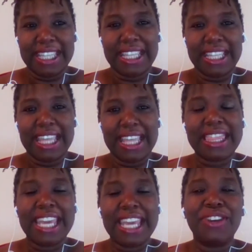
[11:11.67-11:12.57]
And good luck
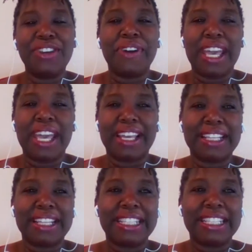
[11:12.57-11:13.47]

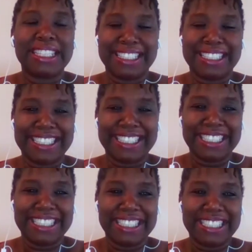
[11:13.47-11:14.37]
on your book launch.